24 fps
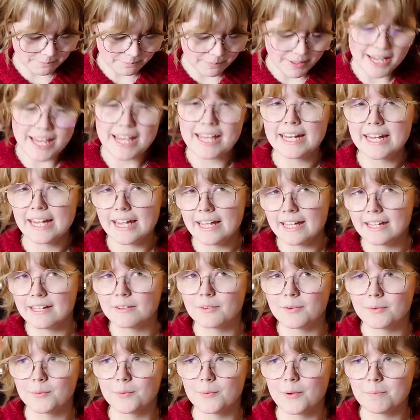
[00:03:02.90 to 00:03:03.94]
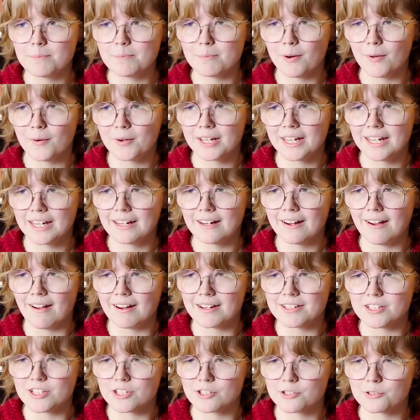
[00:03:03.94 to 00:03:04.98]
pin it when blocking. I
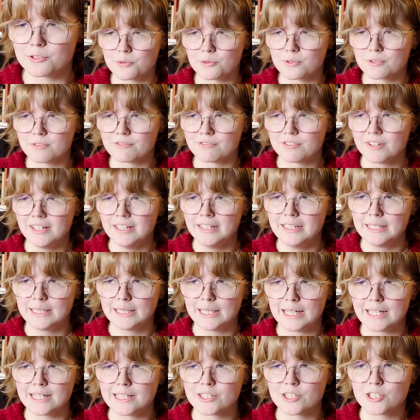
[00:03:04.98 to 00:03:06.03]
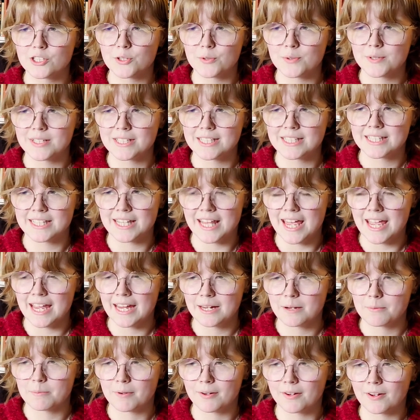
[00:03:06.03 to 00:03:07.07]
just of let it do its
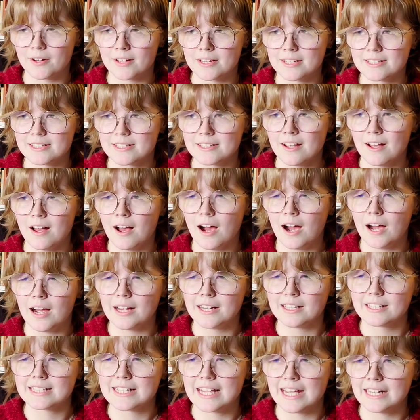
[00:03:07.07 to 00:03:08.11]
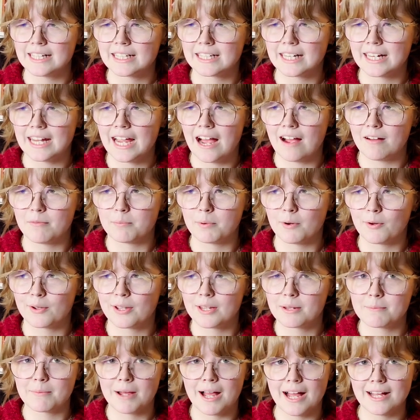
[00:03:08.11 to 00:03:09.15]
thing because I technically have
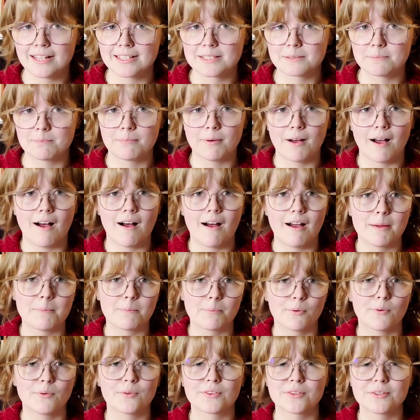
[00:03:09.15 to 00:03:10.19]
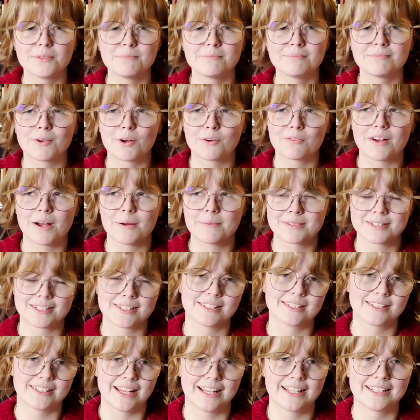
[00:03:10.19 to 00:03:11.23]
blocking mats, but I bought them off
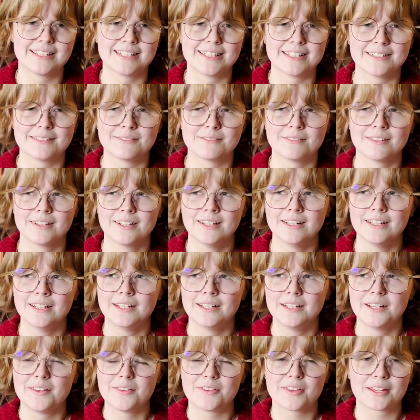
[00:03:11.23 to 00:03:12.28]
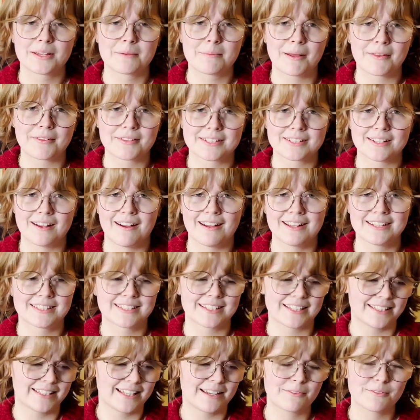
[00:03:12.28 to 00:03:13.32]
Amazon and didn't think about the size,
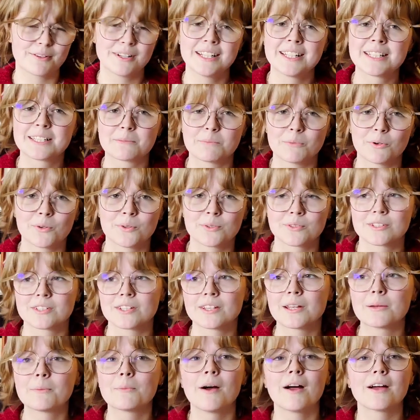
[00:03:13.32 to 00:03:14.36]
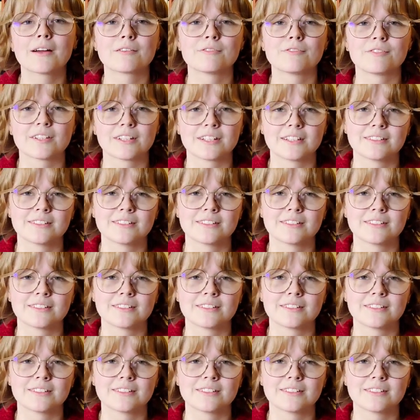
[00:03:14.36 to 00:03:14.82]
and they're really small, so they work for